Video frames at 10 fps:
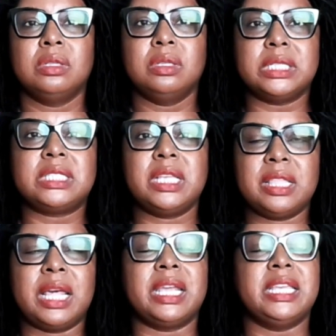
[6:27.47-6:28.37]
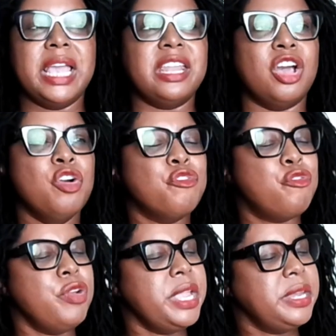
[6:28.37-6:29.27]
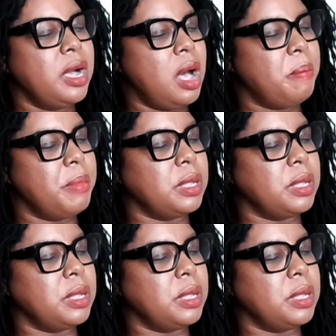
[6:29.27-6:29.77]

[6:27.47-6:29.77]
Let's say that again. Freedom.